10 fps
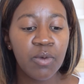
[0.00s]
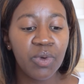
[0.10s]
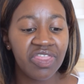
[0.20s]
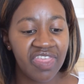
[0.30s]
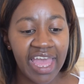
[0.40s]

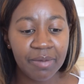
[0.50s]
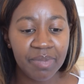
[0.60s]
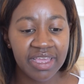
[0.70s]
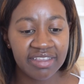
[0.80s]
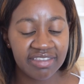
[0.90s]
With that
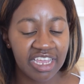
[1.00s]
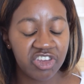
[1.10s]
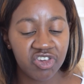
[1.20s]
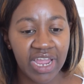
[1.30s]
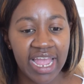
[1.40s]
being
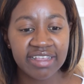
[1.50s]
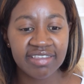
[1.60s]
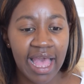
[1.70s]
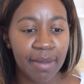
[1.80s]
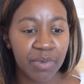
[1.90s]
said, you
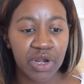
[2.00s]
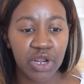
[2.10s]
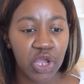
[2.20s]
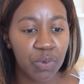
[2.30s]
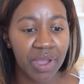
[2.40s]
guys, I'm
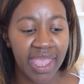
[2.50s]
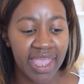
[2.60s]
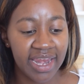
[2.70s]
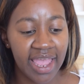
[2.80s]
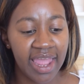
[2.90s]
gonna go
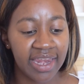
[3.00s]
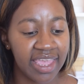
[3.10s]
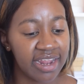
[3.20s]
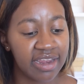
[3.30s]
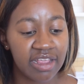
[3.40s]
ahead and
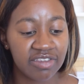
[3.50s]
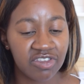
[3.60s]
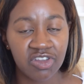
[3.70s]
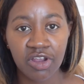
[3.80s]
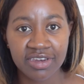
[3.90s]
get
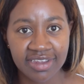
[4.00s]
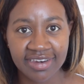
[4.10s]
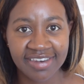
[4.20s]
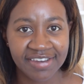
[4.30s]
started.